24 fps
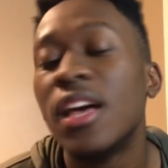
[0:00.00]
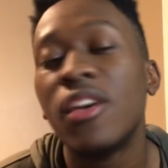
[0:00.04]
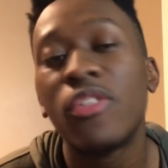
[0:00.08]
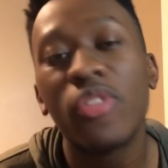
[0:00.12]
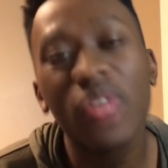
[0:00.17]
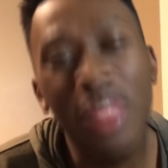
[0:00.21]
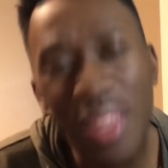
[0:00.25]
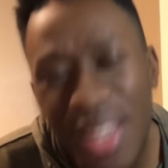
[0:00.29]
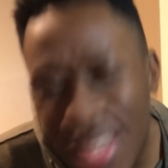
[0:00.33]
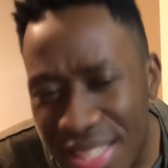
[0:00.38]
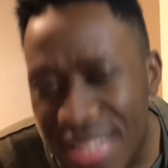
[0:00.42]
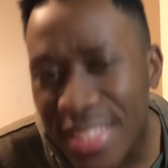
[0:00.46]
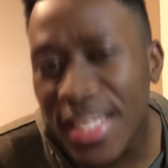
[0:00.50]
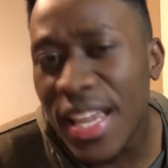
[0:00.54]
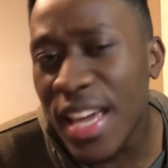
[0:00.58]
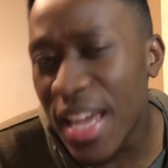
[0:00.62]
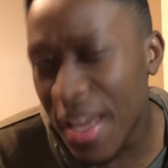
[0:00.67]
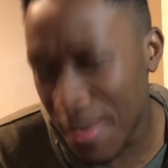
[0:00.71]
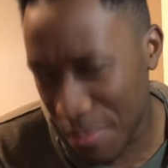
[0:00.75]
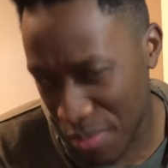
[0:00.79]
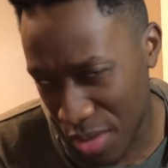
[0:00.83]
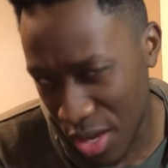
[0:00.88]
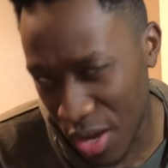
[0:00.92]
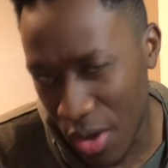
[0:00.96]
For this
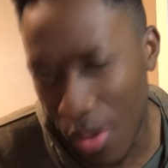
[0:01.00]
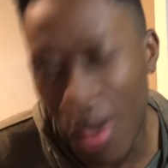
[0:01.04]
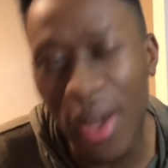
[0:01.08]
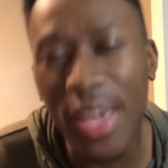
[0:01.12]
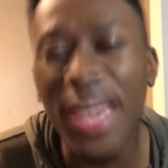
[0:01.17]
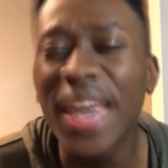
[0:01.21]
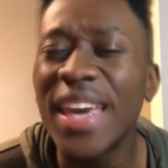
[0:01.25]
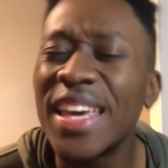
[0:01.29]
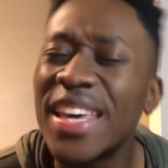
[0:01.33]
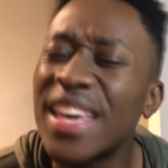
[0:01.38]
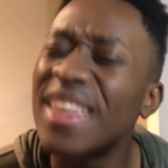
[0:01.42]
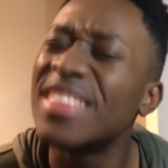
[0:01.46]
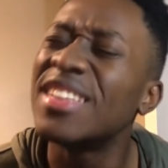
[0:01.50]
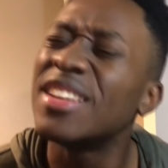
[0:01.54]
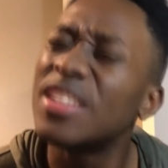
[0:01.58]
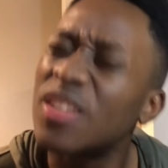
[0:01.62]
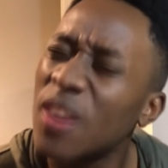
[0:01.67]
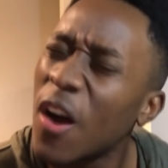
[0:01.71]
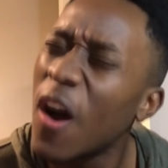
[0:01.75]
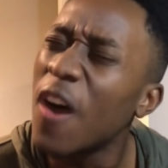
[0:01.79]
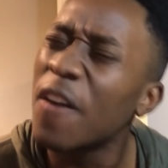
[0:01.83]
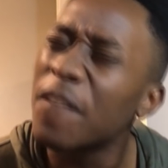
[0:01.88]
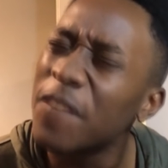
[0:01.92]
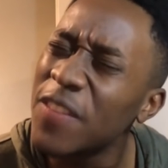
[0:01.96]
game though, okay, can the
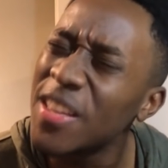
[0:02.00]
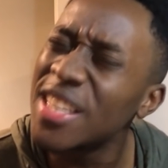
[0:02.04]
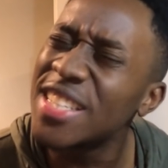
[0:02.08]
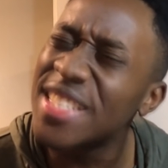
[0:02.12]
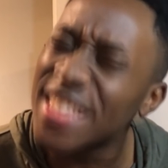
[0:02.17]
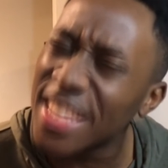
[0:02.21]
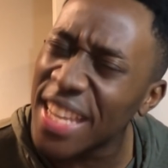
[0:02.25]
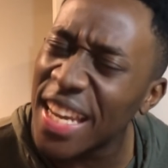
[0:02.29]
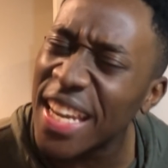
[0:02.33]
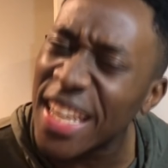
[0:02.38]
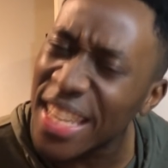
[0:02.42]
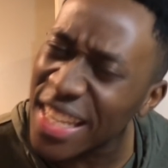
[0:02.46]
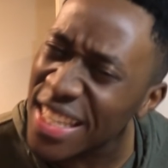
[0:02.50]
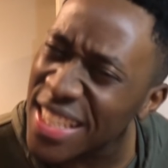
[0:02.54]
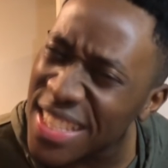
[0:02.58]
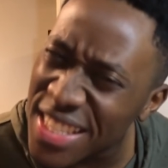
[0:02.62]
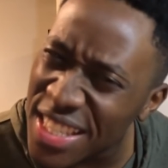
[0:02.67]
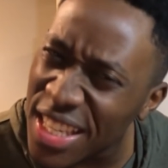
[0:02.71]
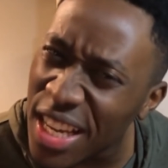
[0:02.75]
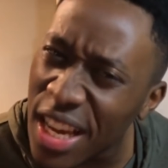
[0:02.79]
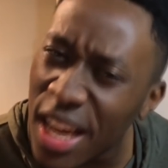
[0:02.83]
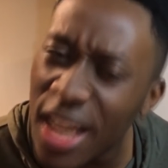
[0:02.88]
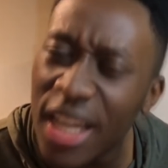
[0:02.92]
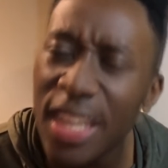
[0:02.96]
Dolphins get it
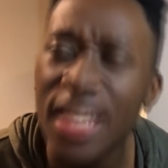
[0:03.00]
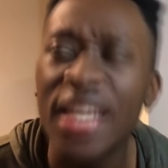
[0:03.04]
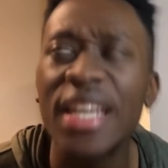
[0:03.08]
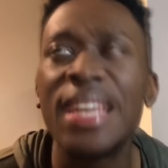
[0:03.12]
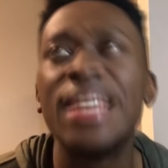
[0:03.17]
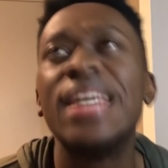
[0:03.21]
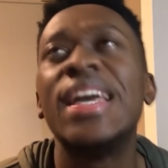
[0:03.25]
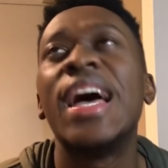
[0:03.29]
done?